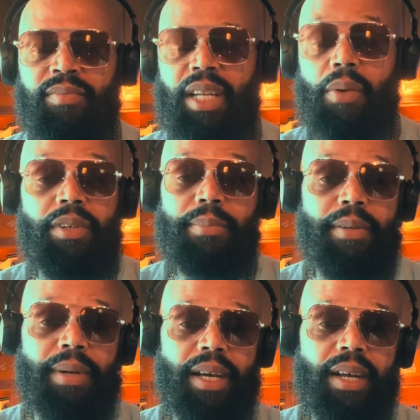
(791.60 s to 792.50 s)
wouldn't have
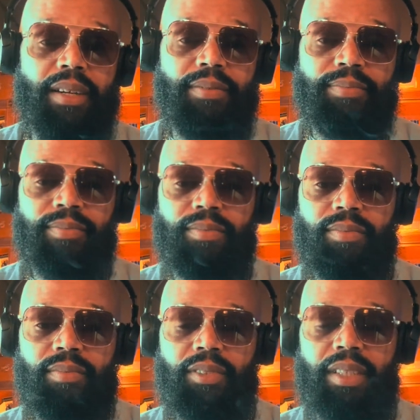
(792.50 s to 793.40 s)
been mad at her.
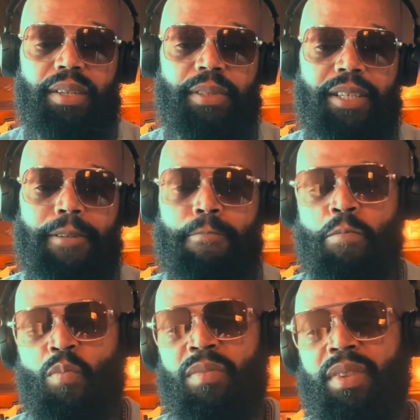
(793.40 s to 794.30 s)
You know what I mean?
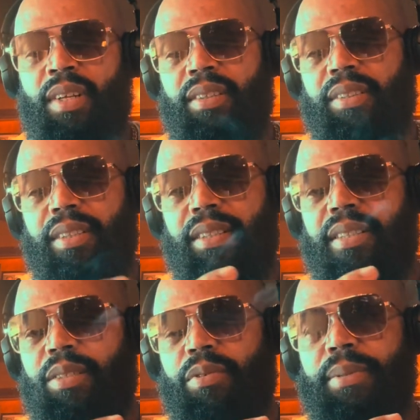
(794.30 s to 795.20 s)
See,
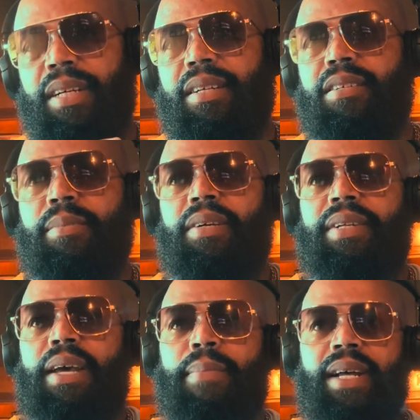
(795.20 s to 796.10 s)
these women out here, man, with
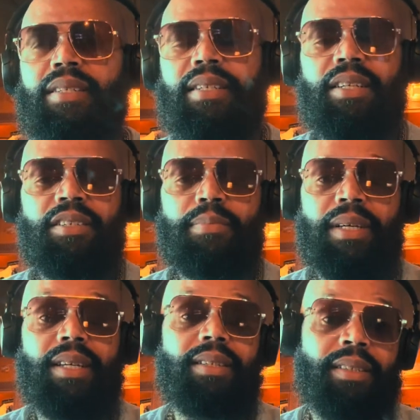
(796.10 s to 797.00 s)
that masculine energy,
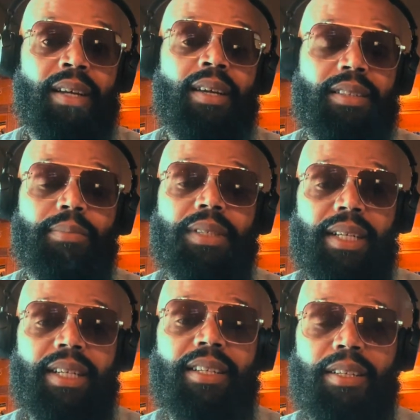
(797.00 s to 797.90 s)
man, sometimes
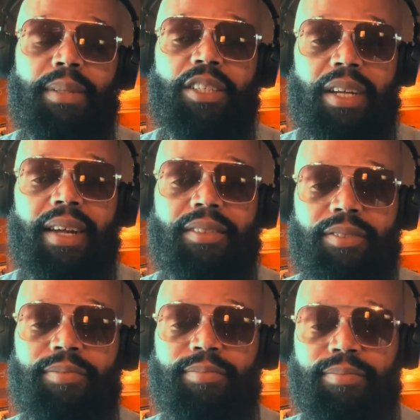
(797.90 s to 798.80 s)
they need to be checked.
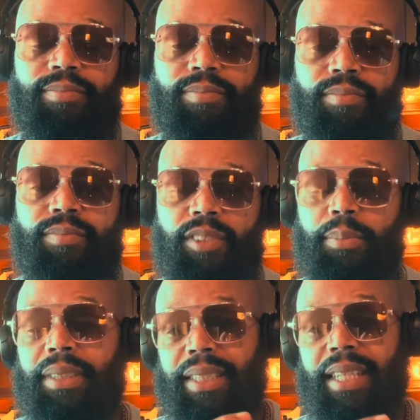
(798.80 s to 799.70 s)

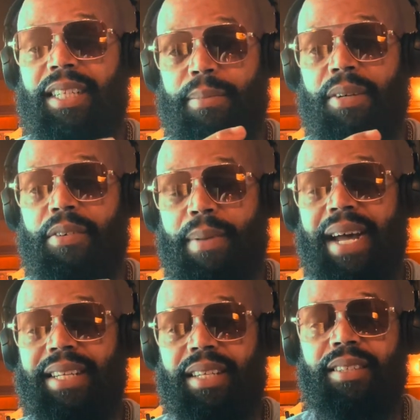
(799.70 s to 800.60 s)
Sometimes they need to be
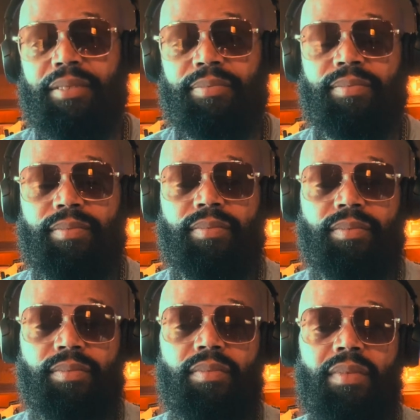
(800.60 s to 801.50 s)
reminded.
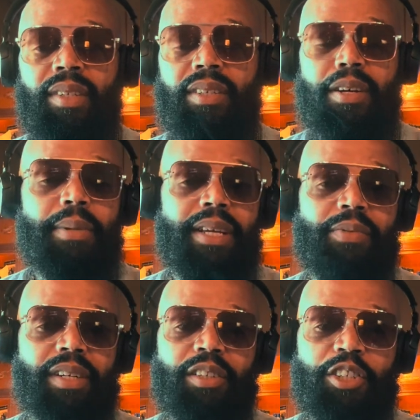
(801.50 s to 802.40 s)
You know what I mean?
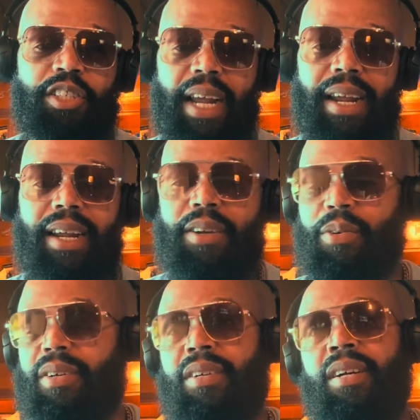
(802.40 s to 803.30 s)
With a little shake
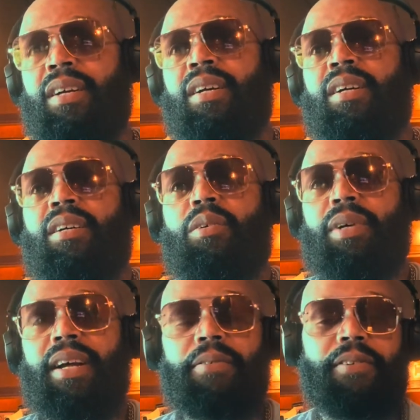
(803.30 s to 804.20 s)
or
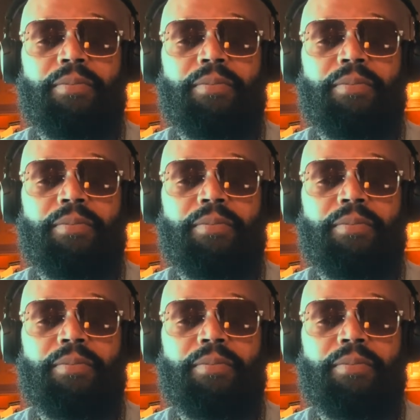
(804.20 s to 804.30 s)
whatever.